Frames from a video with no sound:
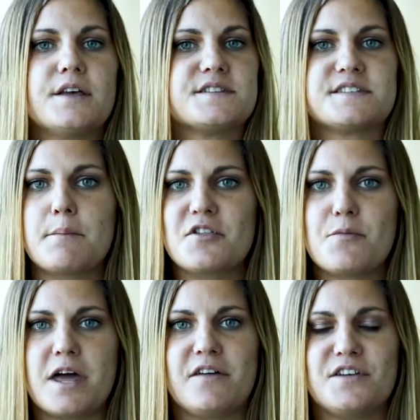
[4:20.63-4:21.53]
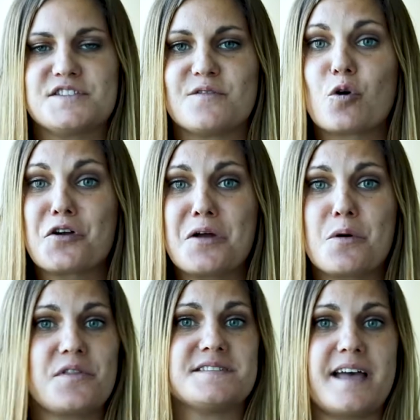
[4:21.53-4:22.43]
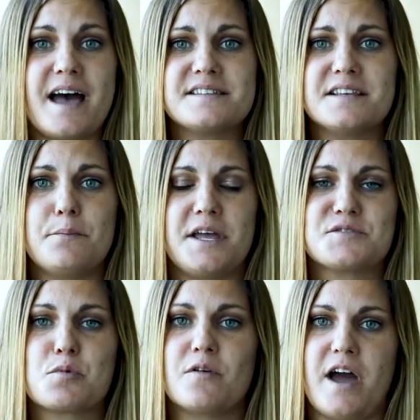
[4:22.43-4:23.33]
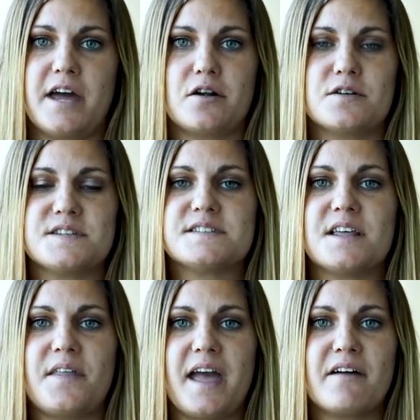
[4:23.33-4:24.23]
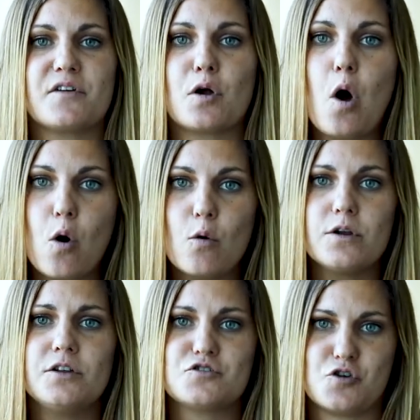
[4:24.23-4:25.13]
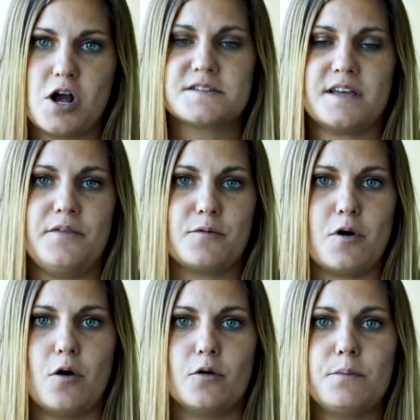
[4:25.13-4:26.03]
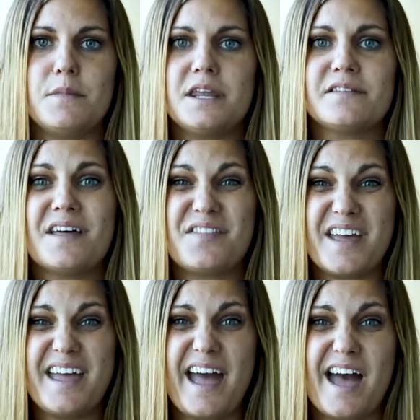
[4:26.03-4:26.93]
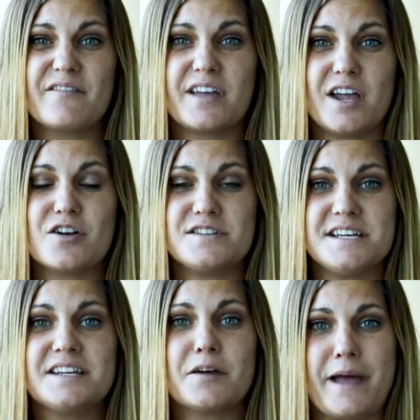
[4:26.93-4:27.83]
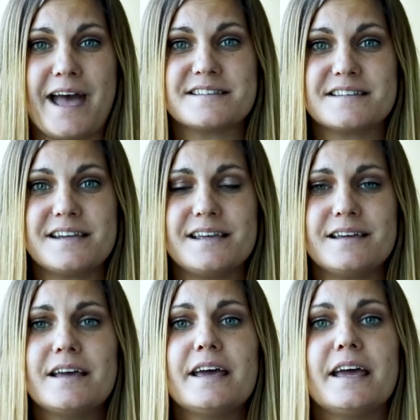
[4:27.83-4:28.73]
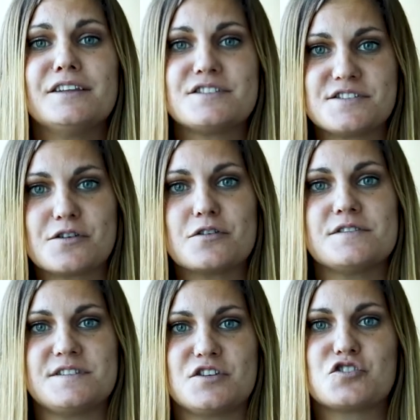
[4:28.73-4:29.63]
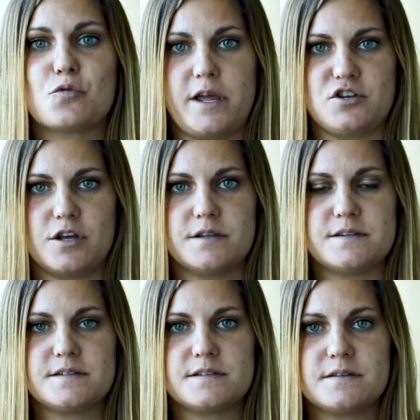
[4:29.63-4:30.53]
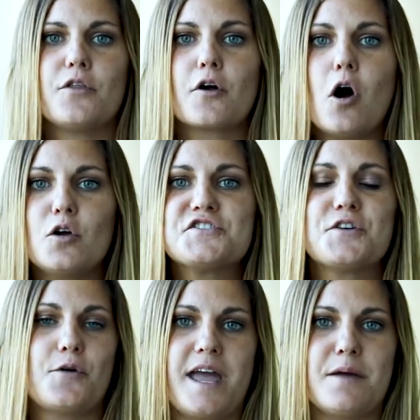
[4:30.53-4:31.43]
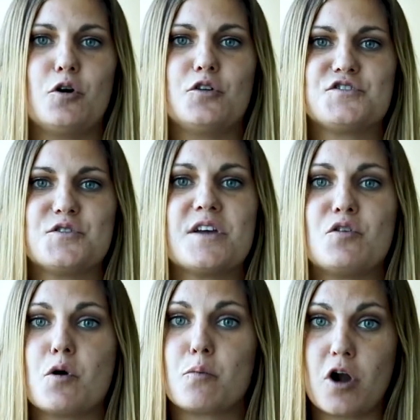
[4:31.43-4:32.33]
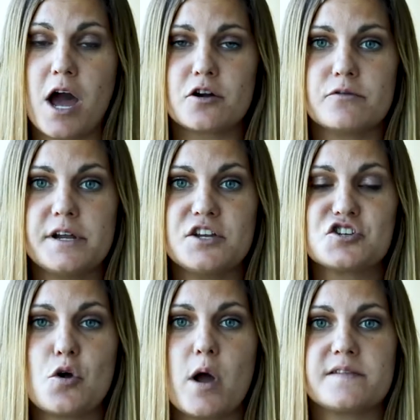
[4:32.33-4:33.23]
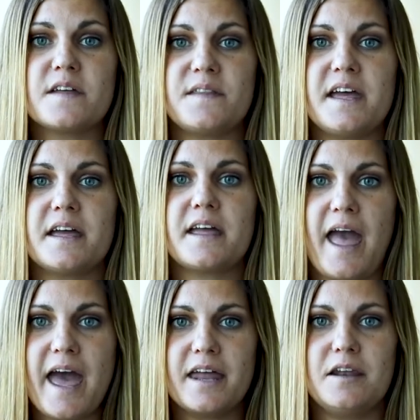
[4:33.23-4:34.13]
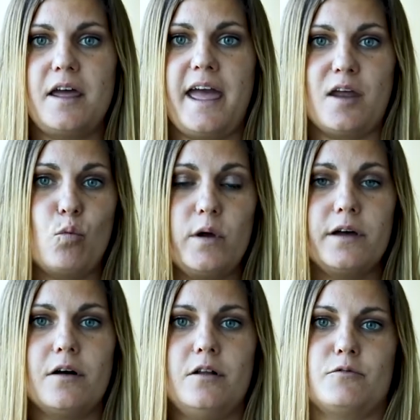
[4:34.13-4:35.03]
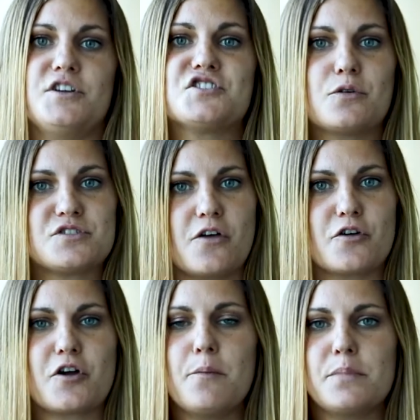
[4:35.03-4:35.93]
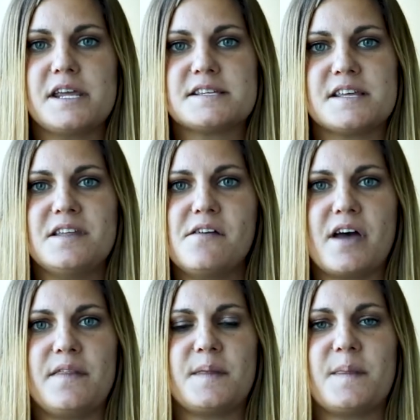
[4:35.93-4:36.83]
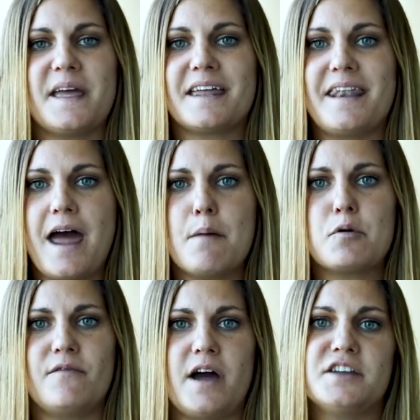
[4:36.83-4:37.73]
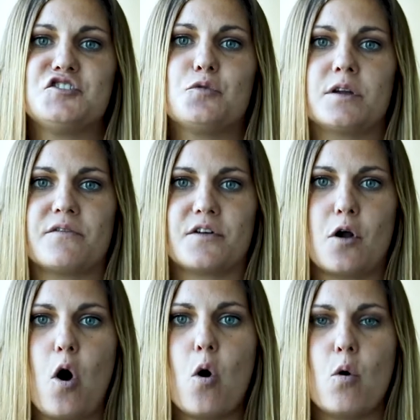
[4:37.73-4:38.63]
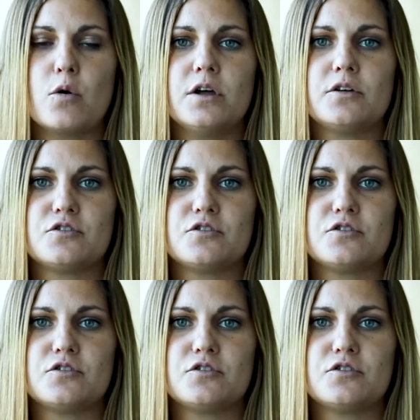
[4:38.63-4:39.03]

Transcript: Some of the benefits of working with these asset-based providers is that they have their own trucks on the road, meaning that they have guaranteed capacity in certain situations. They're also able to give you a broader reach, knowing that they can and will reach out to other companies in the event that they cannot provide you one of their own